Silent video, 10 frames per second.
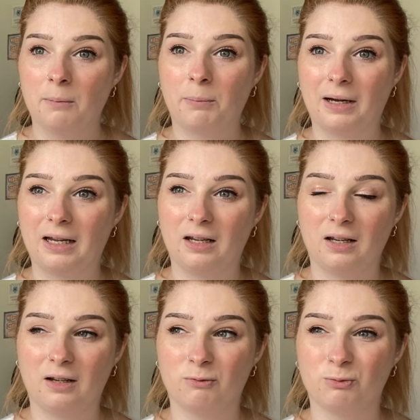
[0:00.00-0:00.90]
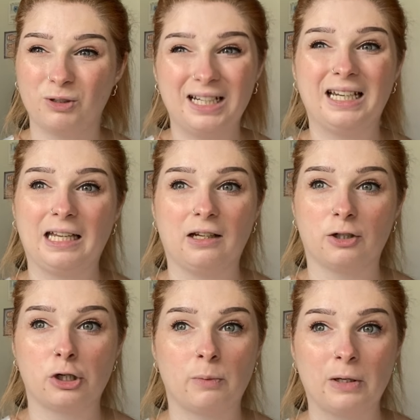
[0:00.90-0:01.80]
But really, I
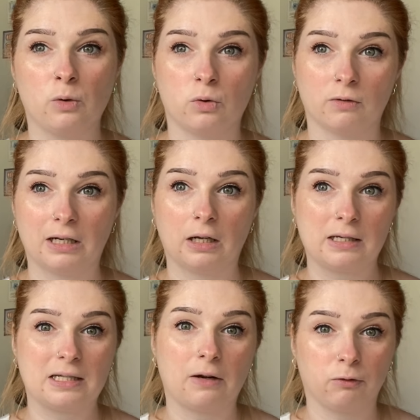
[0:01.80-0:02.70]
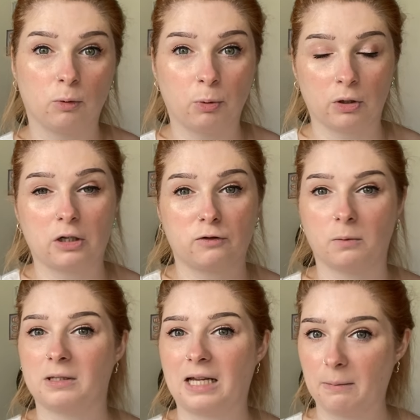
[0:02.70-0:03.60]
should be ordering like several products from
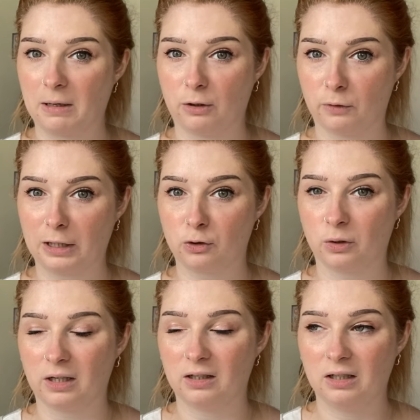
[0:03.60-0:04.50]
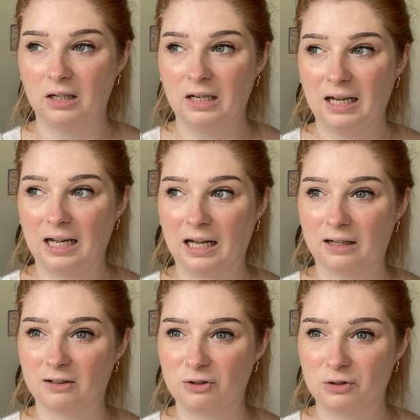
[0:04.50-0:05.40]
the same manufacturer
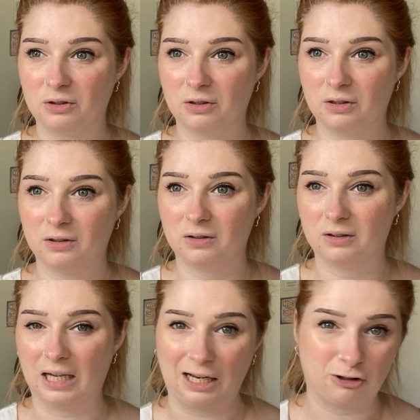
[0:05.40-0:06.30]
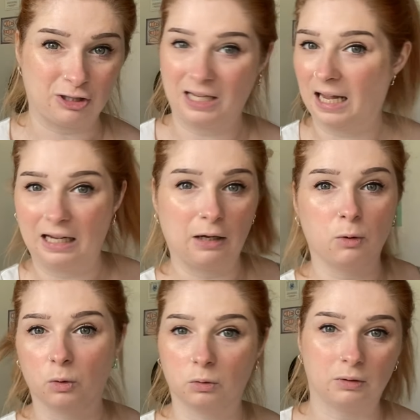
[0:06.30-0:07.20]
and yeah, just getting it
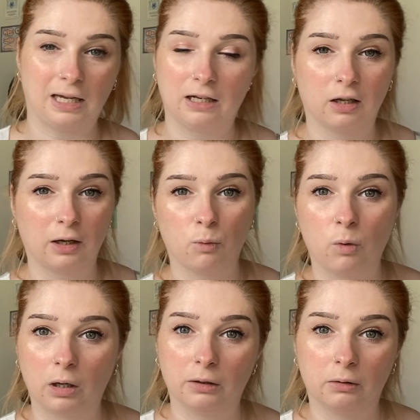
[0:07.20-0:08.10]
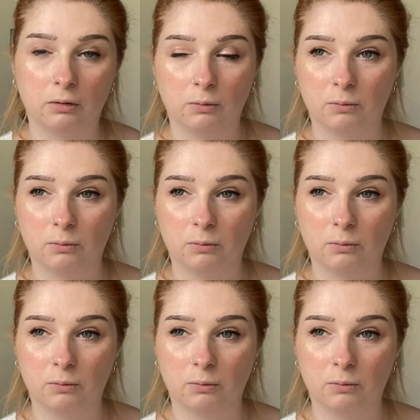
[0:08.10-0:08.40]
all in like one